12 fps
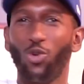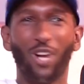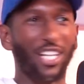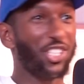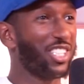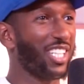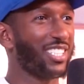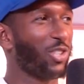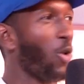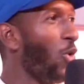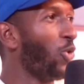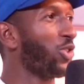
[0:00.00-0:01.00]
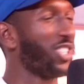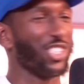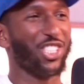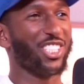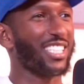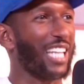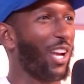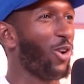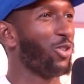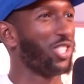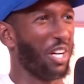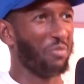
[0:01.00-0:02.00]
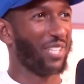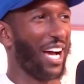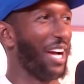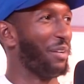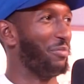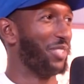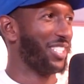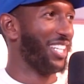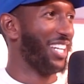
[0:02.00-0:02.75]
Like she says cool, she says hello sometimes.